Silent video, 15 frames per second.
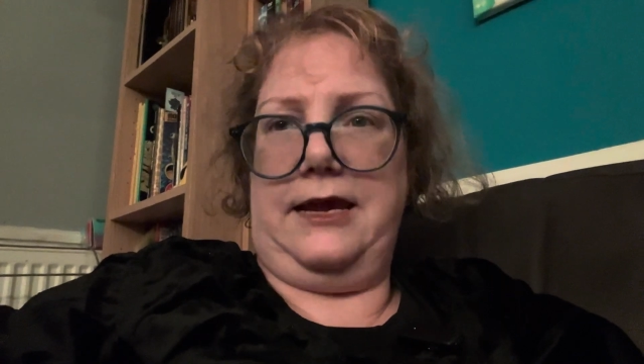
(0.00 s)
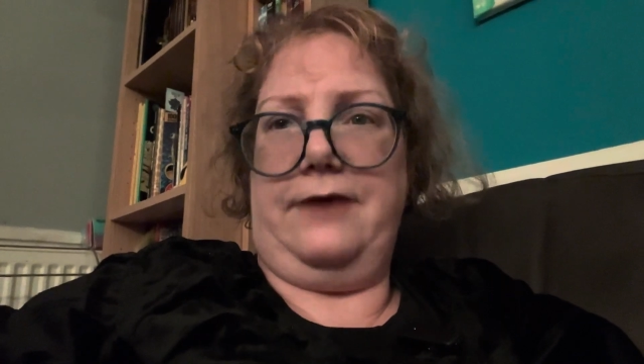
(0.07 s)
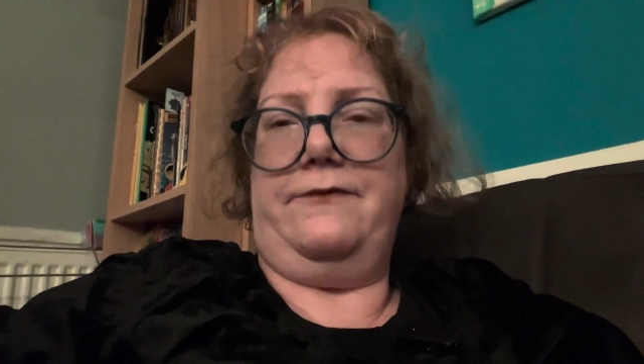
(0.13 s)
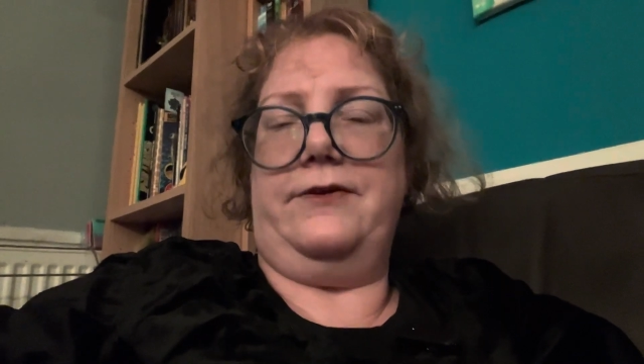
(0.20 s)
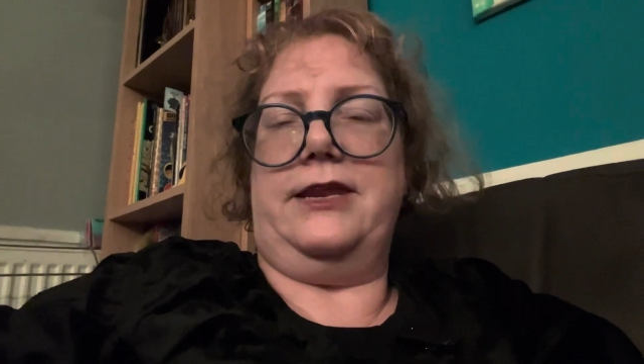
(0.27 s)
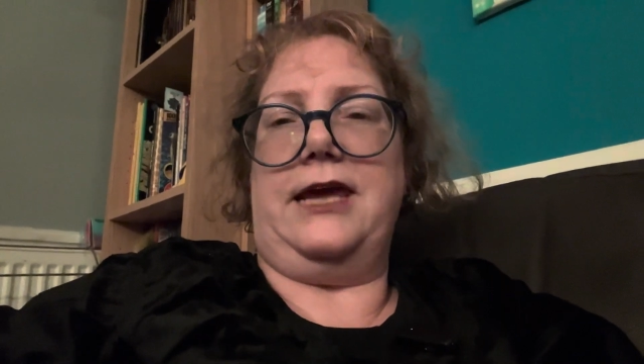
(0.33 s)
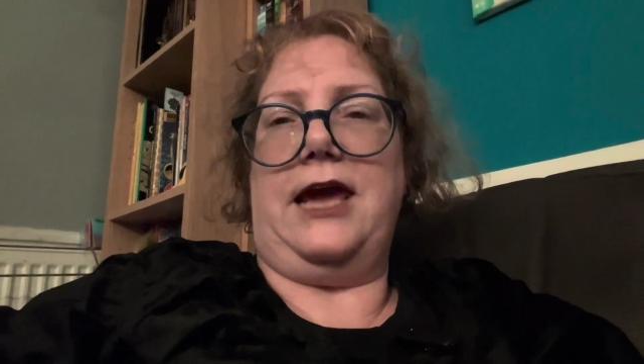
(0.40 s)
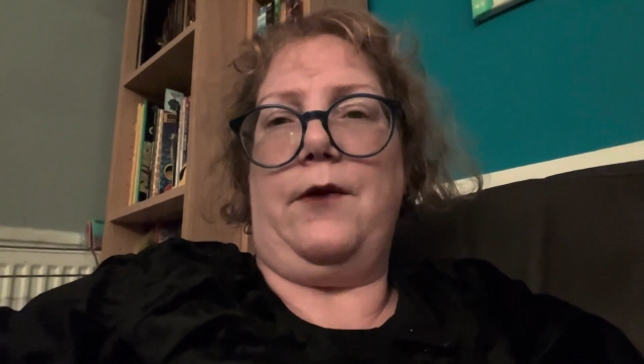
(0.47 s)
a
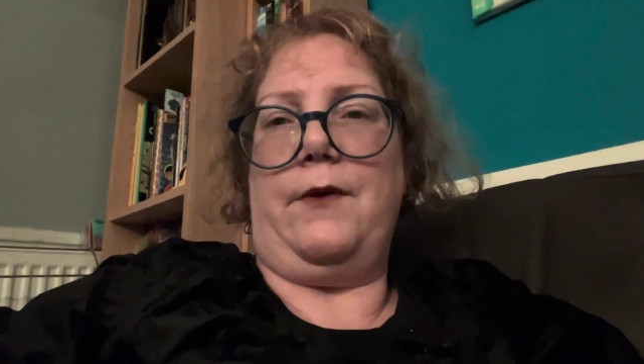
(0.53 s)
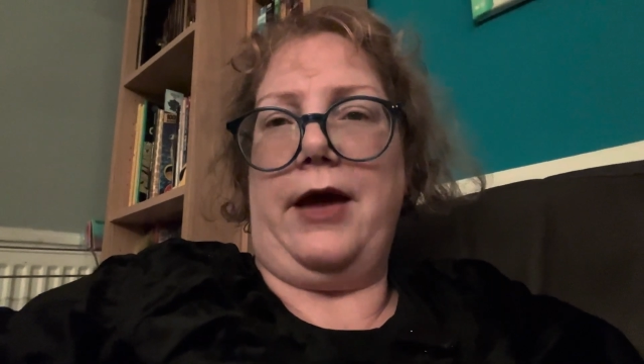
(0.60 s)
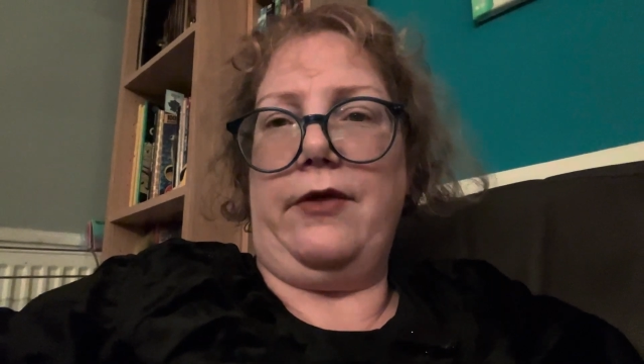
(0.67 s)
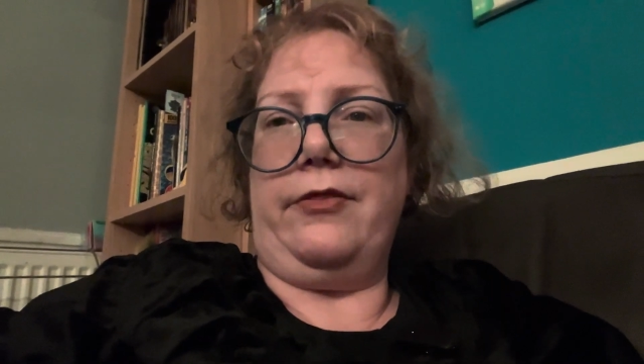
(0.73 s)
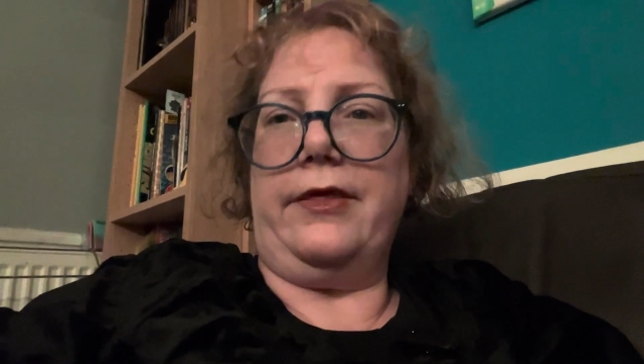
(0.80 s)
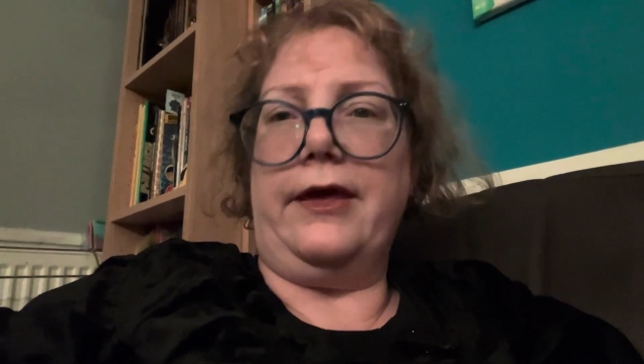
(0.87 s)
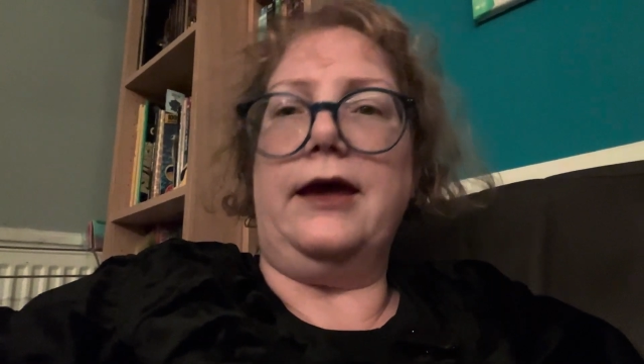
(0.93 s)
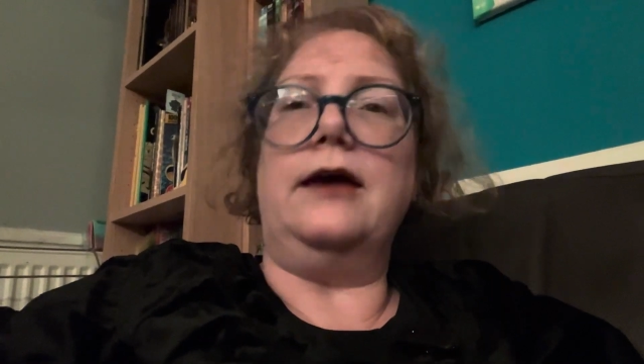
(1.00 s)
video out
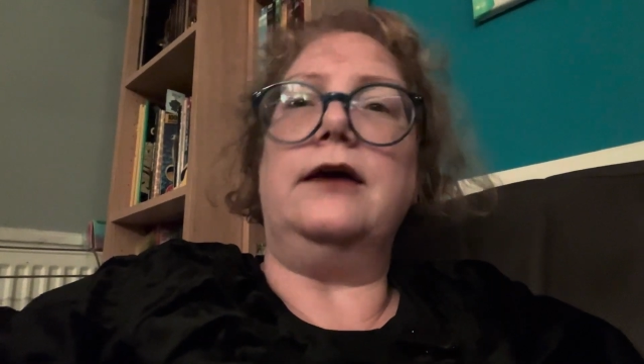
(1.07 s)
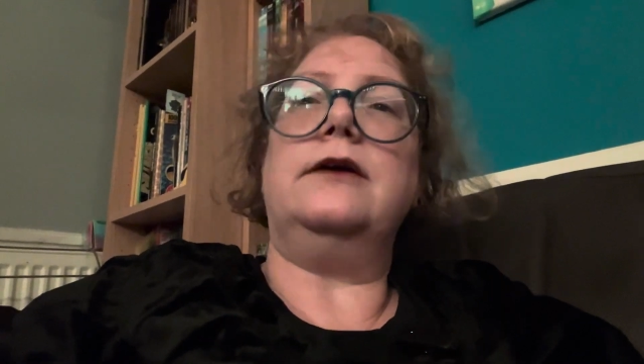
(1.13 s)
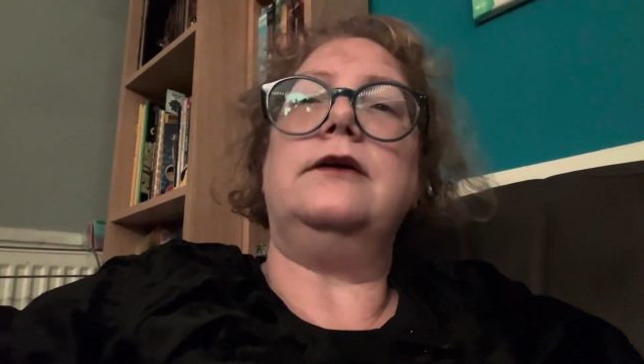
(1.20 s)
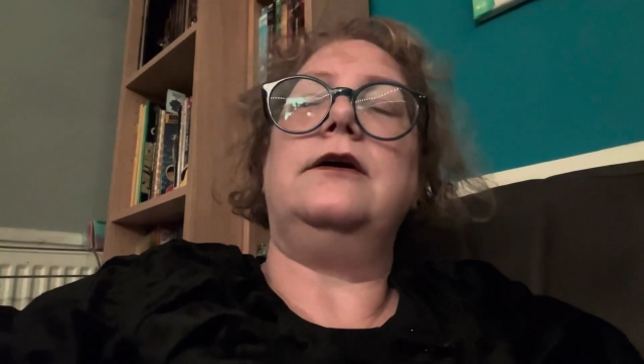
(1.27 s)
there,